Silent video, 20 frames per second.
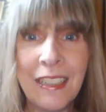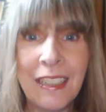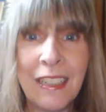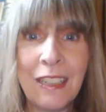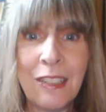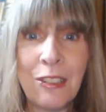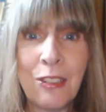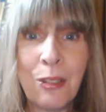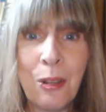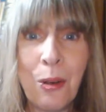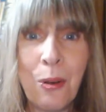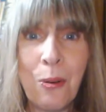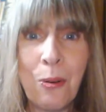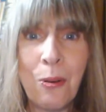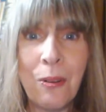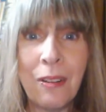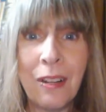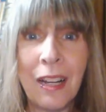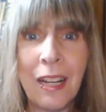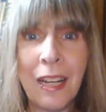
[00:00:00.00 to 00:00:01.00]
And
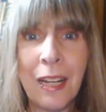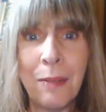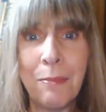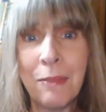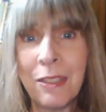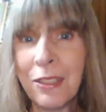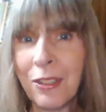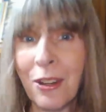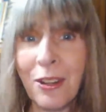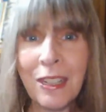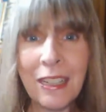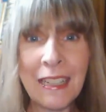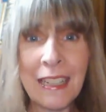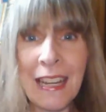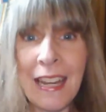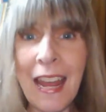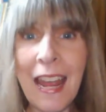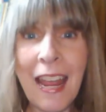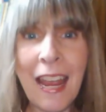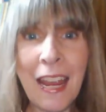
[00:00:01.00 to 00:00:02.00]
so I'm starting
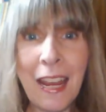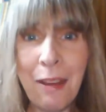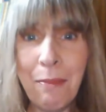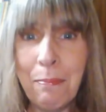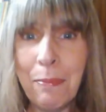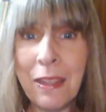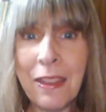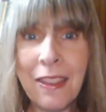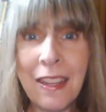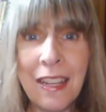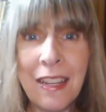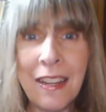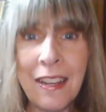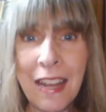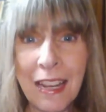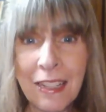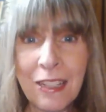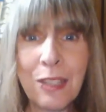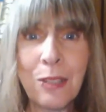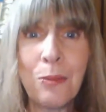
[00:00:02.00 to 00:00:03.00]
today, but then
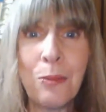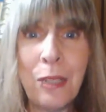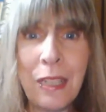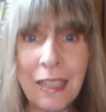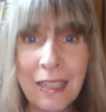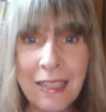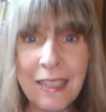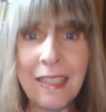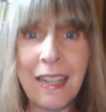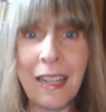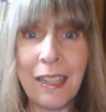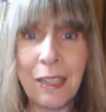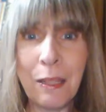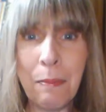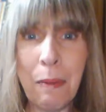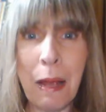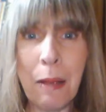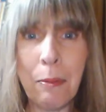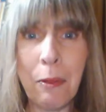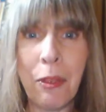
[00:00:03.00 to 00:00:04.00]
next week's daily
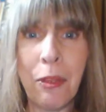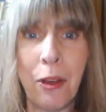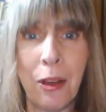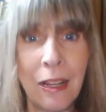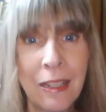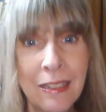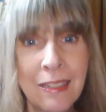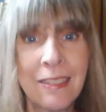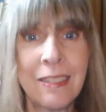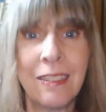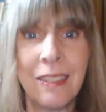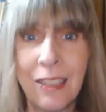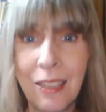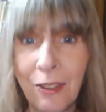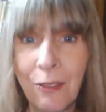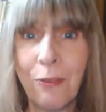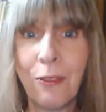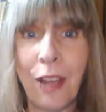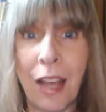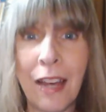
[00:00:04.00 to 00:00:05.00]
Bible thoughts,
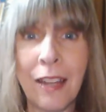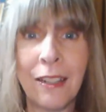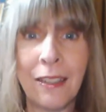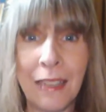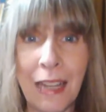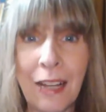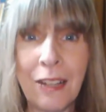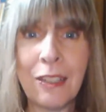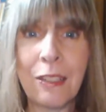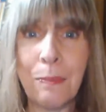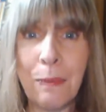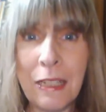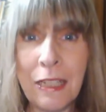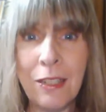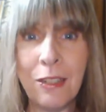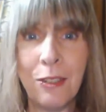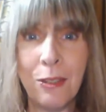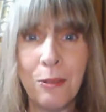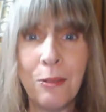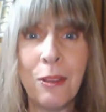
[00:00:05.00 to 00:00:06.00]
if God allows me
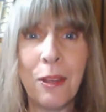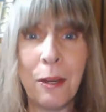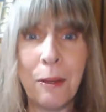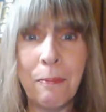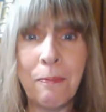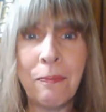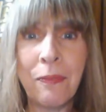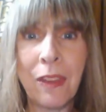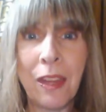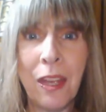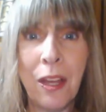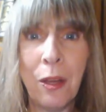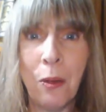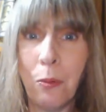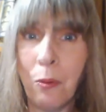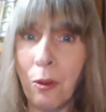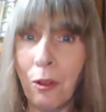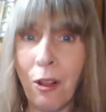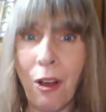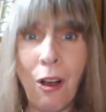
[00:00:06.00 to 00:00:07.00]
to do them,
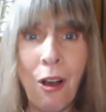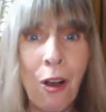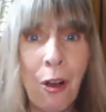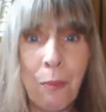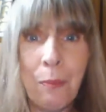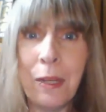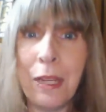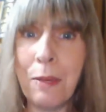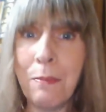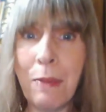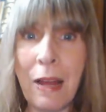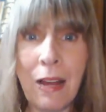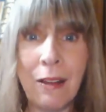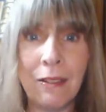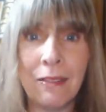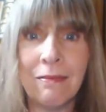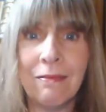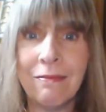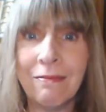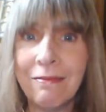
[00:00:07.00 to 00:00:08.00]
will all be
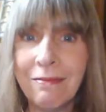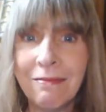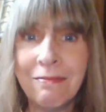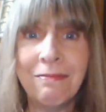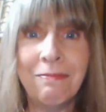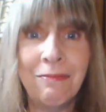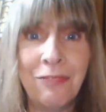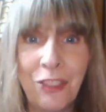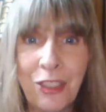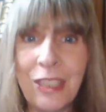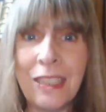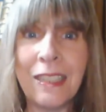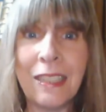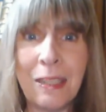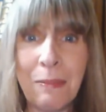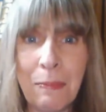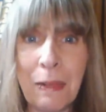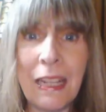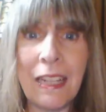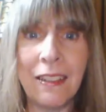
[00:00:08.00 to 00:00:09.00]
about
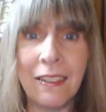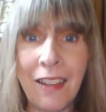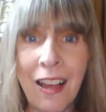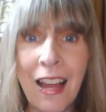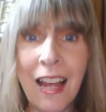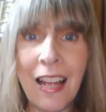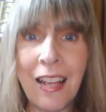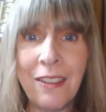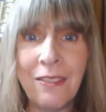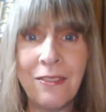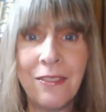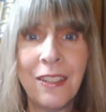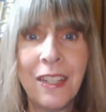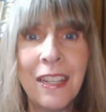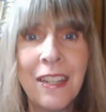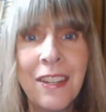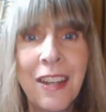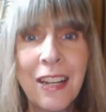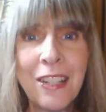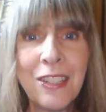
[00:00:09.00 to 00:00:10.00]
Jesus being alive.
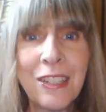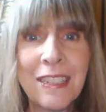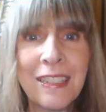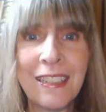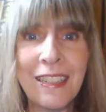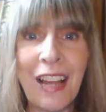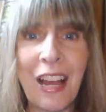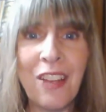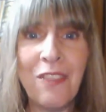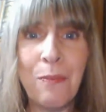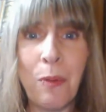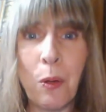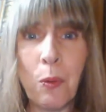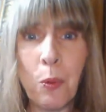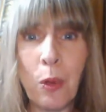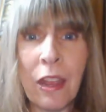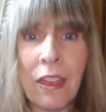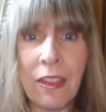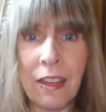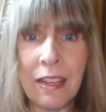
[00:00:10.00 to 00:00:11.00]
And not just alive, but
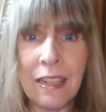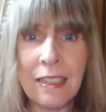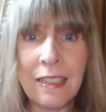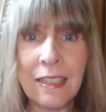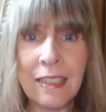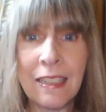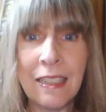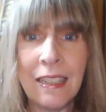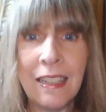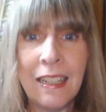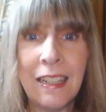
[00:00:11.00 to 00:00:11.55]
with us.